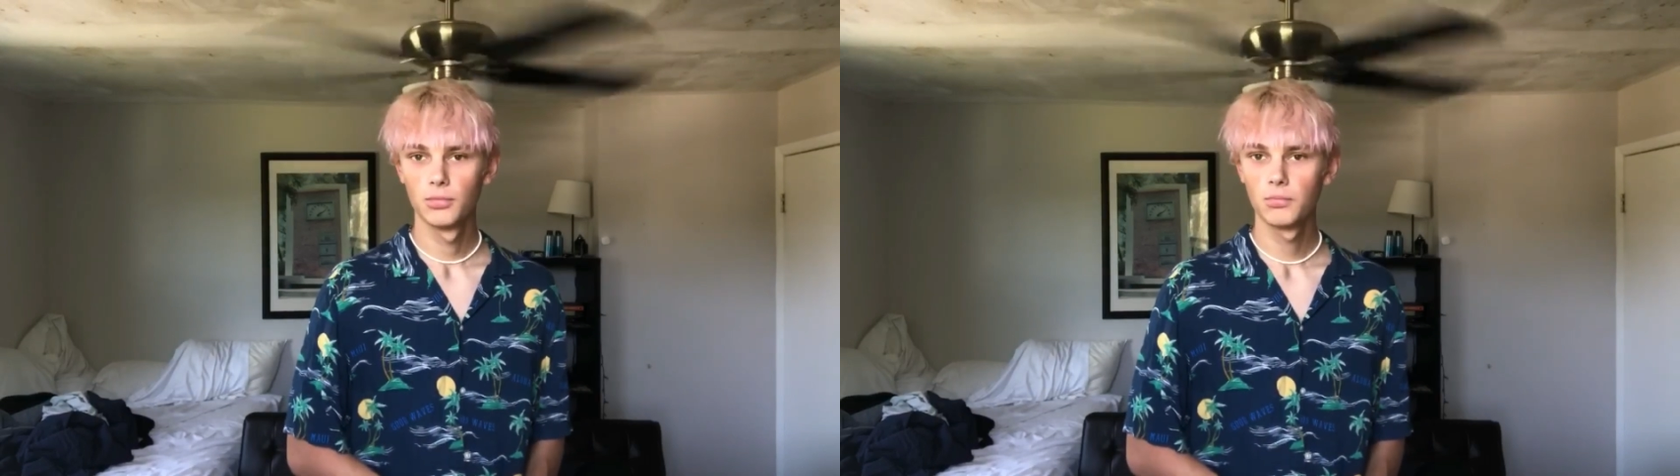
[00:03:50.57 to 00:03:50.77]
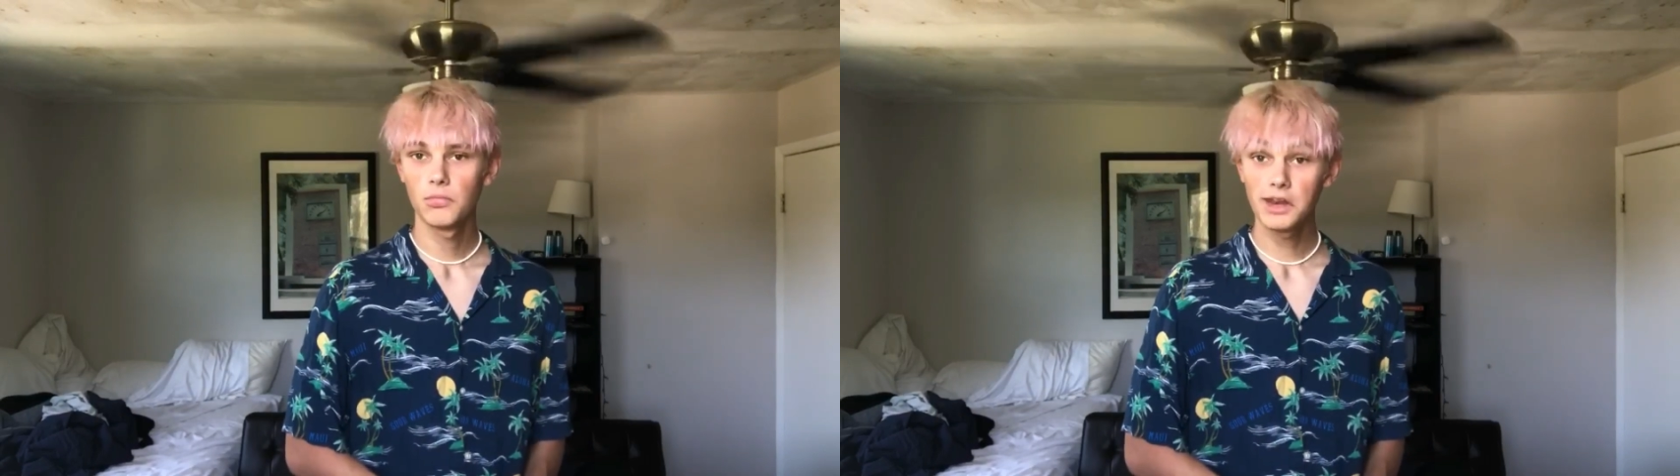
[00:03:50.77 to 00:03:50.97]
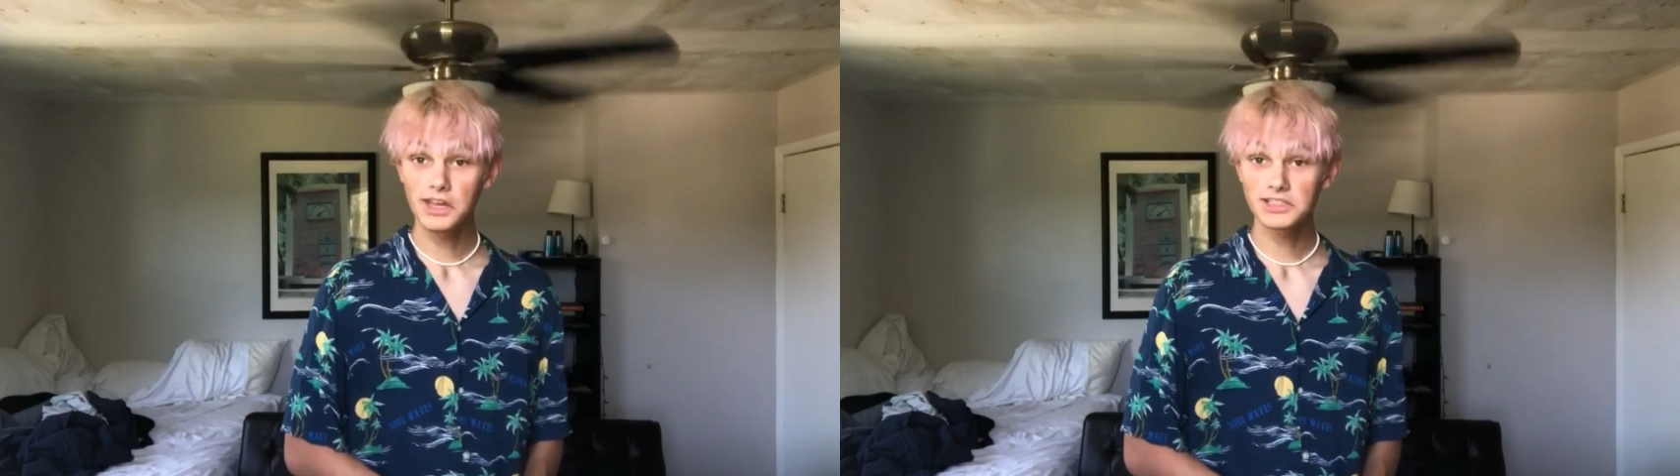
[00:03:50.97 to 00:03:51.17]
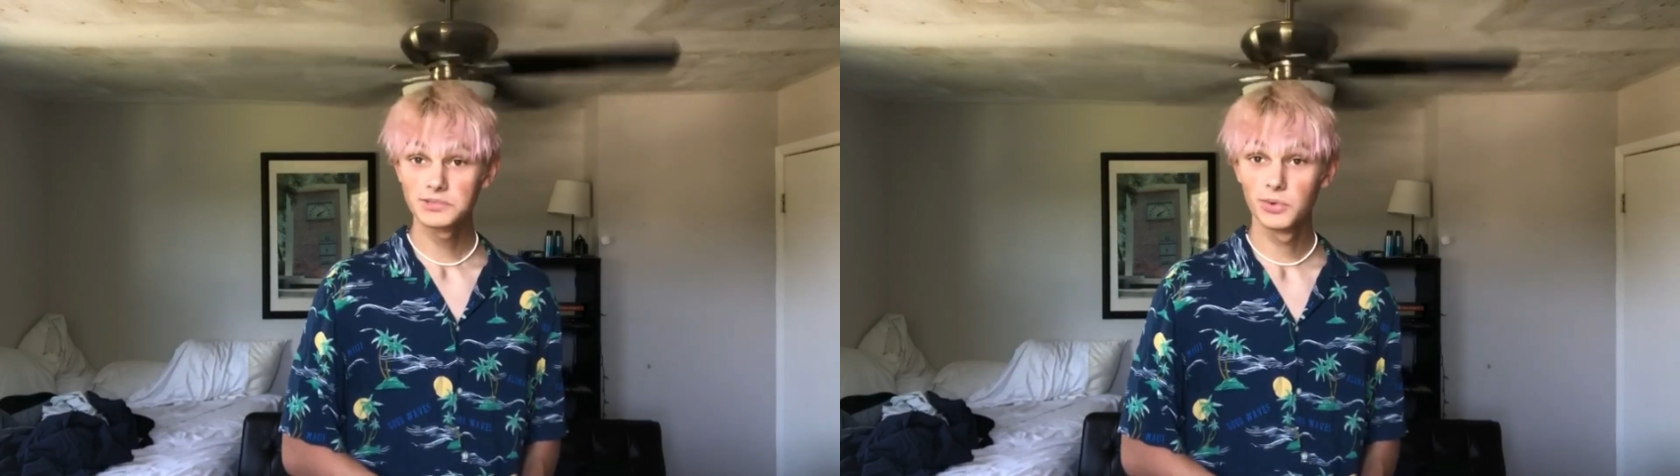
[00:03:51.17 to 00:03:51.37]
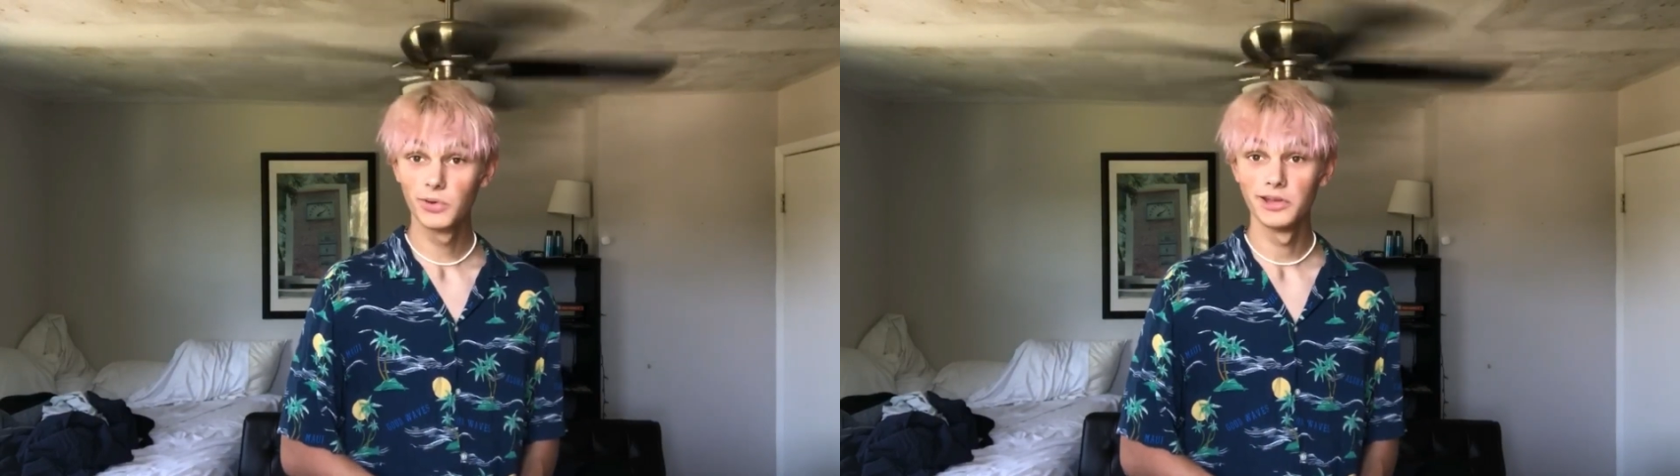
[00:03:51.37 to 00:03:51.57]
my next
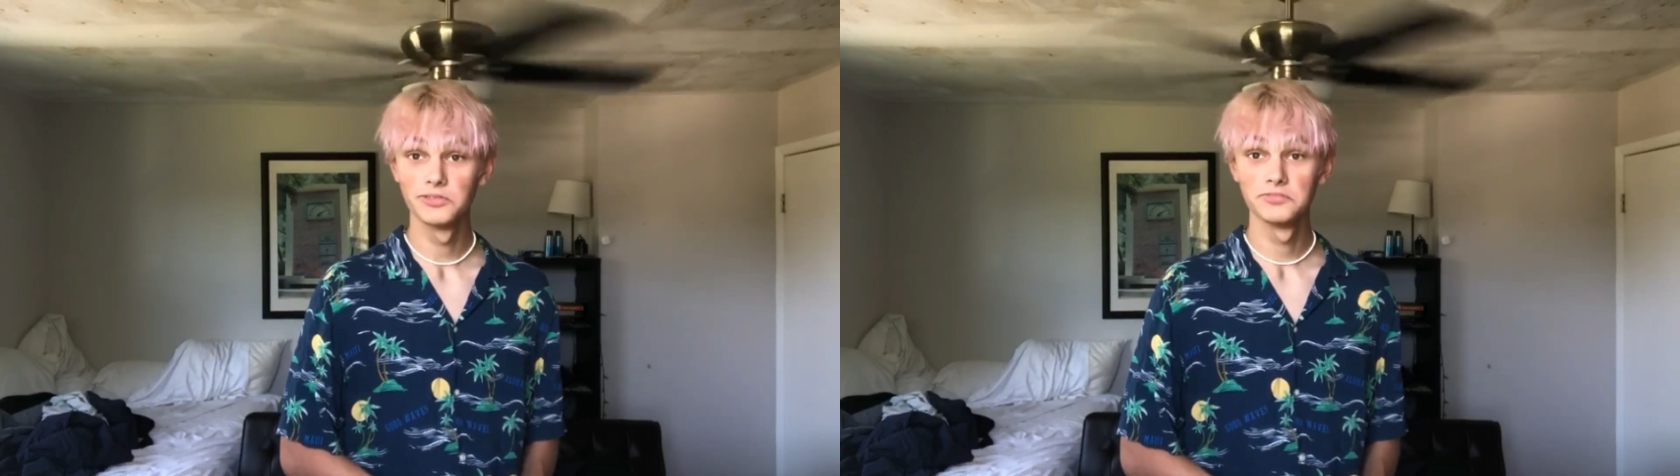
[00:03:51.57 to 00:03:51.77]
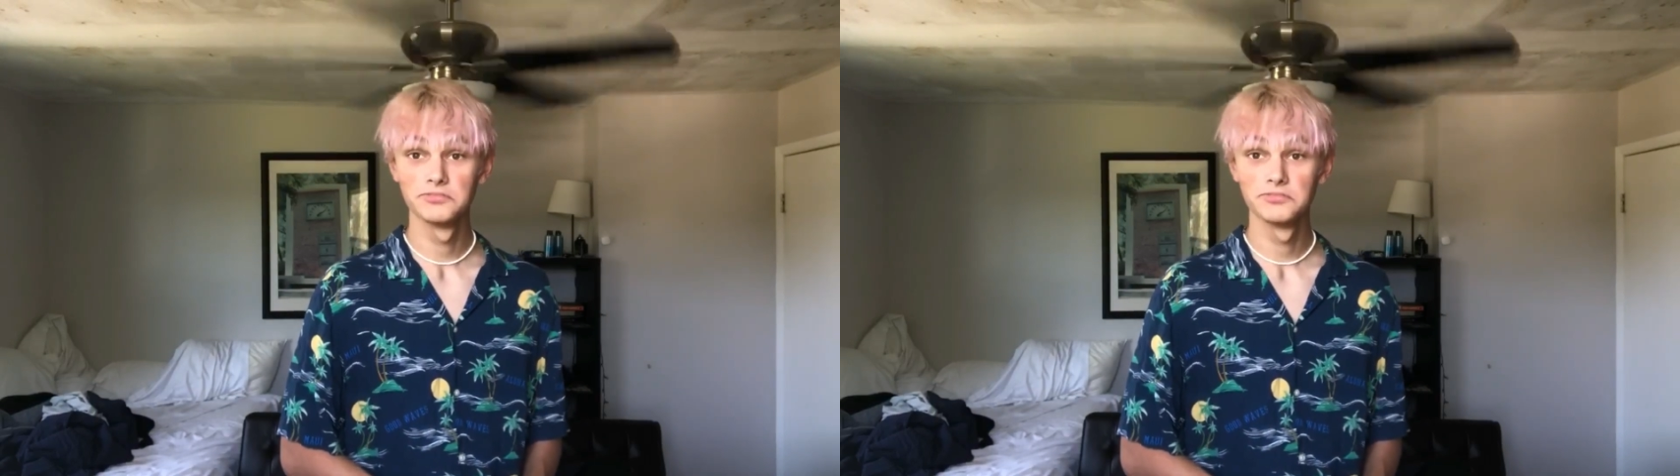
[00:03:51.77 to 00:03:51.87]
point.